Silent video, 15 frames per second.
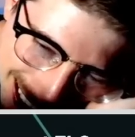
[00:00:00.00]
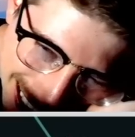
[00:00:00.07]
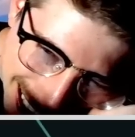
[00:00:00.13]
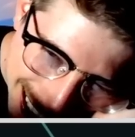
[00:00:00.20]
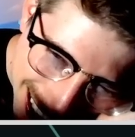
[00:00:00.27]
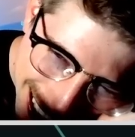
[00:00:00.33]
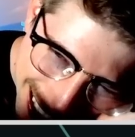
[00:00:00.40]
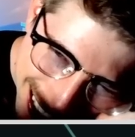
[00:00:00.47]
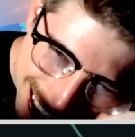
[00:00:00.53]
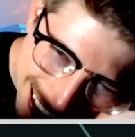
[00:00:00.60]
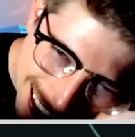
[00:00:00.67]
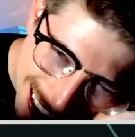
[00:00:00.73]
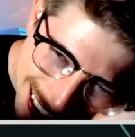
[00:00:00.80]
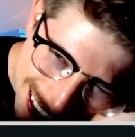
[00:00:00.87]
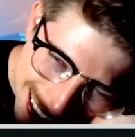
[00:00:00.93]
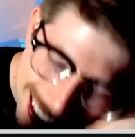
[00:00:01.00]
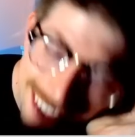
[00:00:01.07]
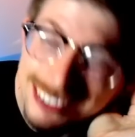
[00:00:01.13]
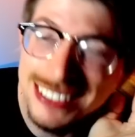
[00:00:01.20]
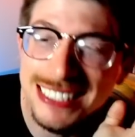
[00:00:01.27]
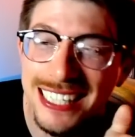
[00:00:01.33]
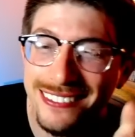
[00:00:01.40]
There
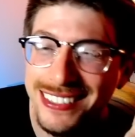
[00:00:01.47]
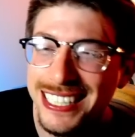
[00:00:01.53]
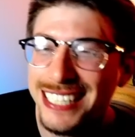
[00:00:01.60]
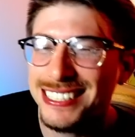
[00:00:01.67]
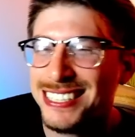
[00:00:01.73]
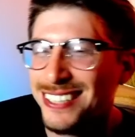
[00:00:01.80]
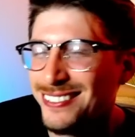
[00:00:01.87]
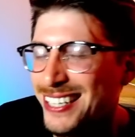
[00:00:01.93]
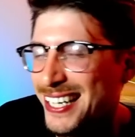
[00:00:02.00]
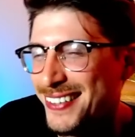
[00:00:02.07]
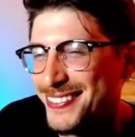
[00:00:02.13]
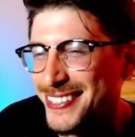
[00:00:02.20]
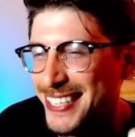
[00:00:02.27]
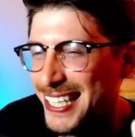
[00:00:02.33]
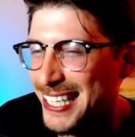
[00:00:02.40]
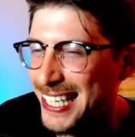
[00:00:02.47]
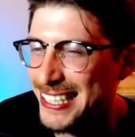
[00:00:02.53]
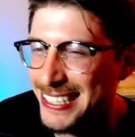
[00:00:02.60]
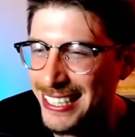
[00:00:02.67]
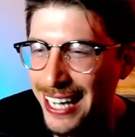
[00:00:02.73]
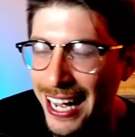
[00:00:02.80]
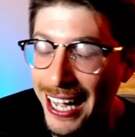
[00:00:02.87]
was definitely some games
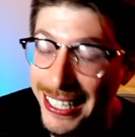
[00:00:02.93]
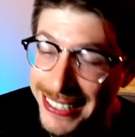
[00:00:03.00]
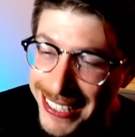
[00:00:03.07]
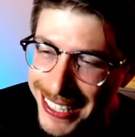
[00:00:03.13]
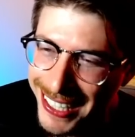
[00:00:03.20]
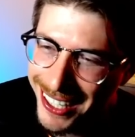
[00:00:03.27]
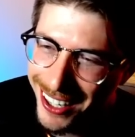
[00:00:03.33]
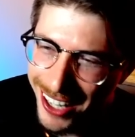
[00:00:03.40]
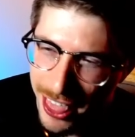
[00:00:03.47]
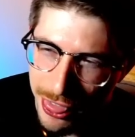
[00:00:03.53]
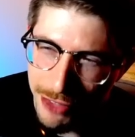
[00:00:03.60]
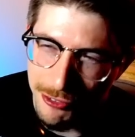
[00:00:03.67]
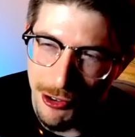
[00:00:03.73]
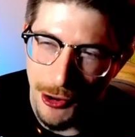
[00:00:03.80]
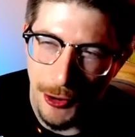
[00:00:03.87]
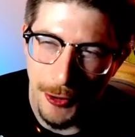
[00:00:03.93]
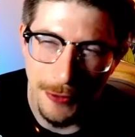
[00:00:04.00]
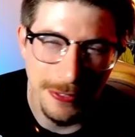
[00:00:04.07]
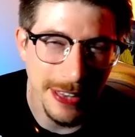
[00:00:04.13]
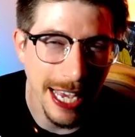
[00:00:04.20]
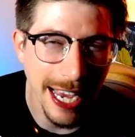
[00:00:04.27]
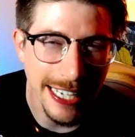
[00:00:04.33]
that I did not throw,
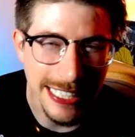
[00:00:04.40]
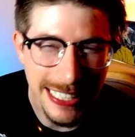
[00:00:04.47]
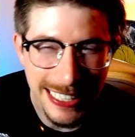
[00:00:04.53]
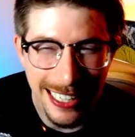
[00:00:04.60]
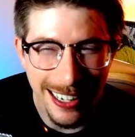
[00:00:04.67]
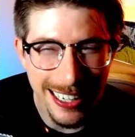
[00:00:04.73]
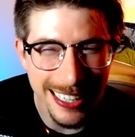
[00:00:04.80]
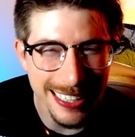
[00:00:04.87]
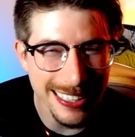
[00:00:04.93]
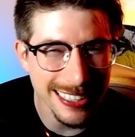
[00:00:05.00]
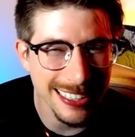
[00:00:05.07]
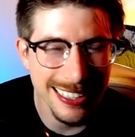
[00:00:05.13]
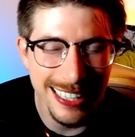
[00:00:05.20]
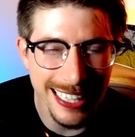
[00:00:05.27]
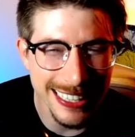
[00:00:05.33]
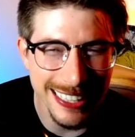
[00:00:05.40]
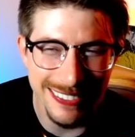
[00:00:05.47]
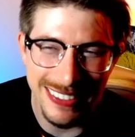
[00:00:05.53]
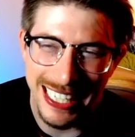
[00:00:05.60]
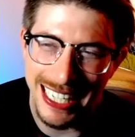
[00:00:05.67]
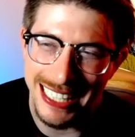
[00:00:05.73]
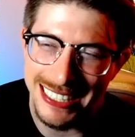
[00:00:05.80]
that I did not let them
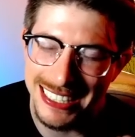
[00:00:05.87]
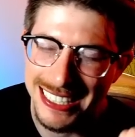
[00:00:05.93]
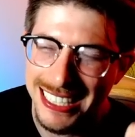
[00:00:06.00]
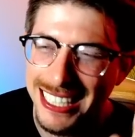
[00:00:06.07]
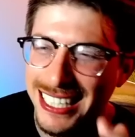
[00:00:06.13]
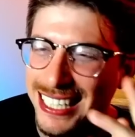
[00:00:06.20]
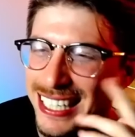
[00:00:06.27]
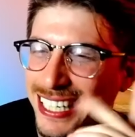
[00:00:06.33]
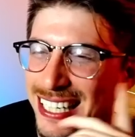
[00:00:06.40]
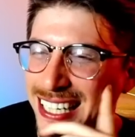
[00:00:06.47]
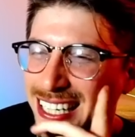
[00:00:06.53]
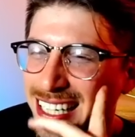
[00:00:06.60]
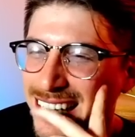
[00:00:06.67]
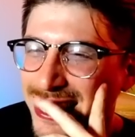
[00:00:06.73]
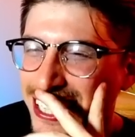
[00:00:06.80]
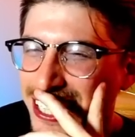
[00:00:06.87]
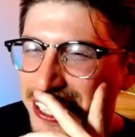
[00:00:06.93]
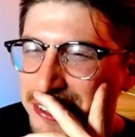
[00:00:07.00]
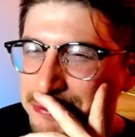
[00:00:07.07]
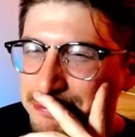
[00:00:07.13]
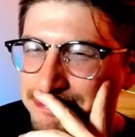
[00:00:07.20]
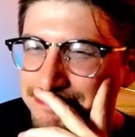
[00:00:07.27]
catch.
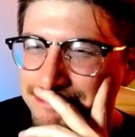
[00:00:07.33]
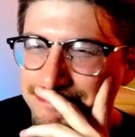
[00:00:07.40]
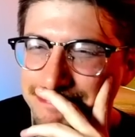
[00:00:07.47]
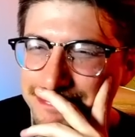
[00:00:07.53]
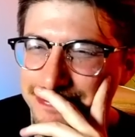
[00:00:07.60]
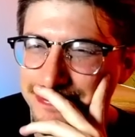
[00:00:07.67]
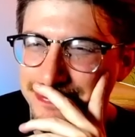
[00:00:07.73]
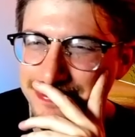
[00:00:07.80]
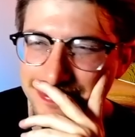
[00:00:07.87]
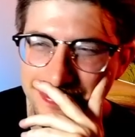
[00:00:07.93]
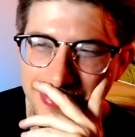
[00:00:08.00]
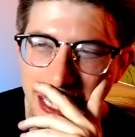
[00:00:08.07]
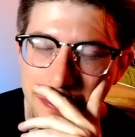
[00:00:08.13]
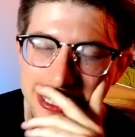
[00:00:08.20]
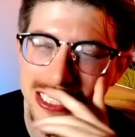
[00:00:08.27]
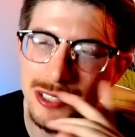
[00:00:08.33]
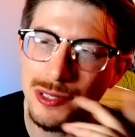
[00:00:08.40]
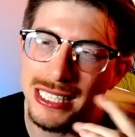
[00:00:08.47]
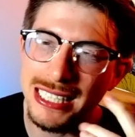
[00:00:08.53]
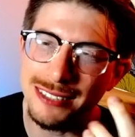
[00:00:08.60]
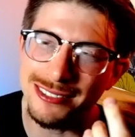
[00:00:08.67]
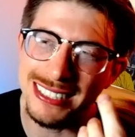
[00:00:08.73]
But you know what?
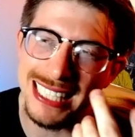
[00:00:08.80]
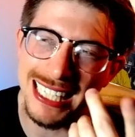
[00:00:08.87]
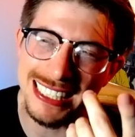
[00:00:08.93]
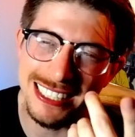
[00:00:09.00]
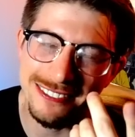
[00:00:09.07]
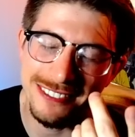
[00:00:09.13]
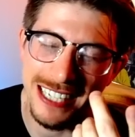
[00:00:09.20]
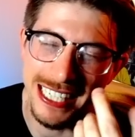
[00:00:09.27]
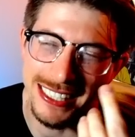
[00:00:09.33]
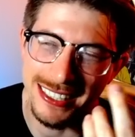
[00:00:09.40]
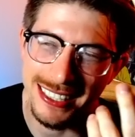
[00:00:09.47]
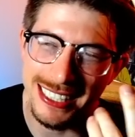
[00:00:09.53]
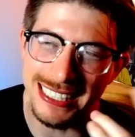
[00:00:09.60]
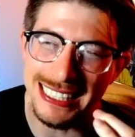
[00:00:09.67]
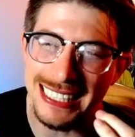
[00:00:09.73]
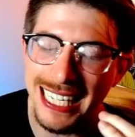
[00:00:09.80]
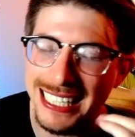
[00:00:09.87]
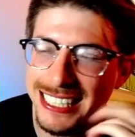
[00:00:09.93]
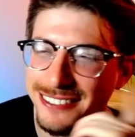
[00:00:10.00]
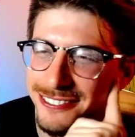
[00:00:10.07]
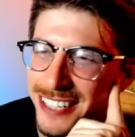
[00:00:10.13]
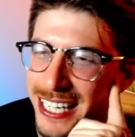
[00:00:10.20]
This one's actually fine. This is
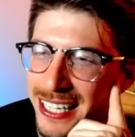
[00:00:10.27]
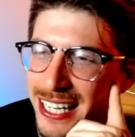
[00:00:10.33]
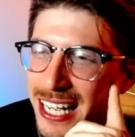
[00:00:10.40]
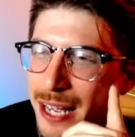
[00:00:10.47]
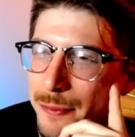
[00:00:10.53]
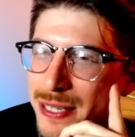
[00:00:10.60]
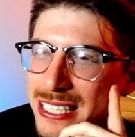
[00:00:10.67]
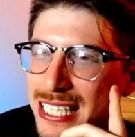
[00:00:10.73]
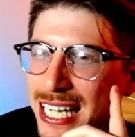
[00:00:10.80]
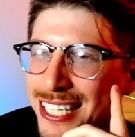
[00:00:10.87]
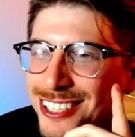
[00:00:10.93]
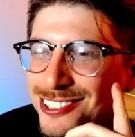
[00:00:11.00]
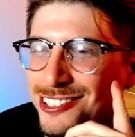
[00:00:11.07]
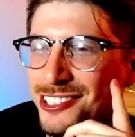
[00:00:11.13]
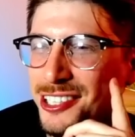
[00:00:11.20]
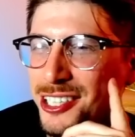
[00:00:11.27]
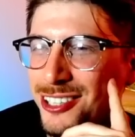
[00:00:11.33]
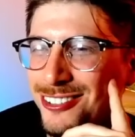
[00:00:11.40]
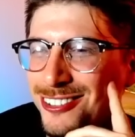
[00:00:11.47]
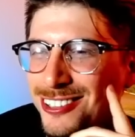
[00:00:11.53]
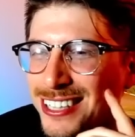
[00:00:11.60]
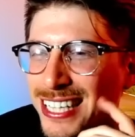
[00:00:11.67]
actually fine because I don't
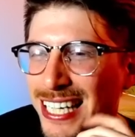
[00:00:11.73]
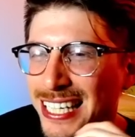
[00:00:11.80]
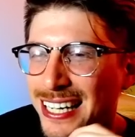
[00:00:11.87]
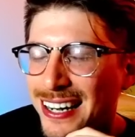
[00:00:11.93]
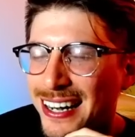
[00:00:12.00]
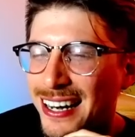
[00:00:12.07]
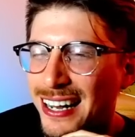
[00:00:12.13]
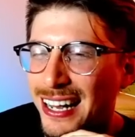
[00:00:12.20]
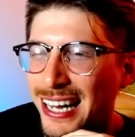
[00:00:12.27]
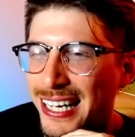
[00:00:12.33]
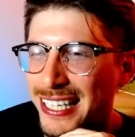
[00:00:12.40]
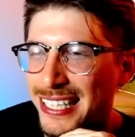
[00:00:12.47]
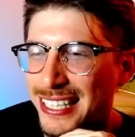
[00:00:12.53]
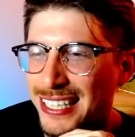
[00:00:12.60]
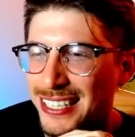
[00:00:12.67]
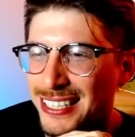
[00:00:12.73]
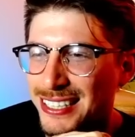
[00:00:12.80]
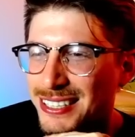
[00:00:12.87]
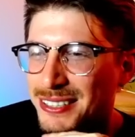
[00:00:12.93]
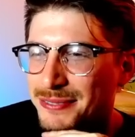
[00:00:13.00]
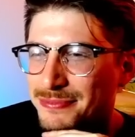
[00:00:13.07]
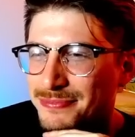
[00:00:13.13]
know that
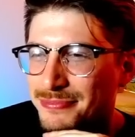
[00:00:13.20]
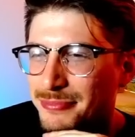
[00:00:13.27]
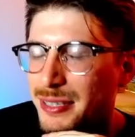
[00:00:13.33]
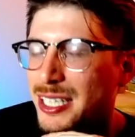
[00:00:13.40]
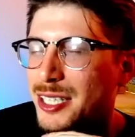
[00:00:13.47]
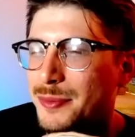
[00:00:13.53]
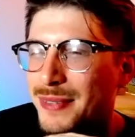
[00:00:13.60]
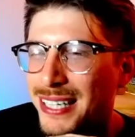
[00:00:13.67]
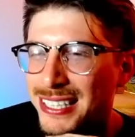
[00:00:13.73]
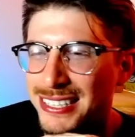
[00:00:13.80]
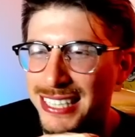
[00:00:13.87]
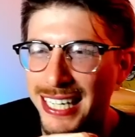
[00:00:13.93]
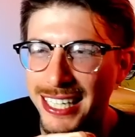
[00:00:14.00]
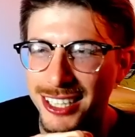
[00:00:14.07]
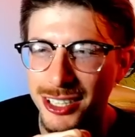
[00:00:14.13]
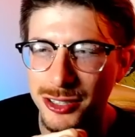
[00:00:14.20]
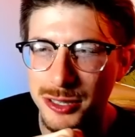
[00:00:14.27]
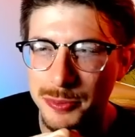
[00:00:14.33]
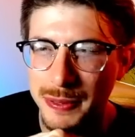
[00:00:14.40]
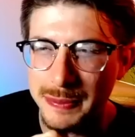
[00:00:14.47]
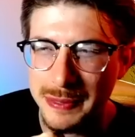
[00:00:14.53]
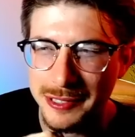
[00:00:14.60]
a Meteor Mash KOs
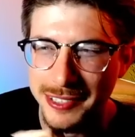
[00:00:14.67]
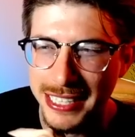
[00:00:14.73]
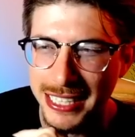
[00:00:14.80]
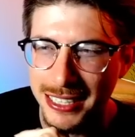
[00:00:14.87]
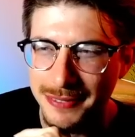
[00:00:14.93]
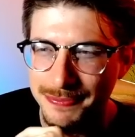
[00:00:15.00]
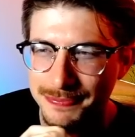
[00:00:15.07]
Primarina.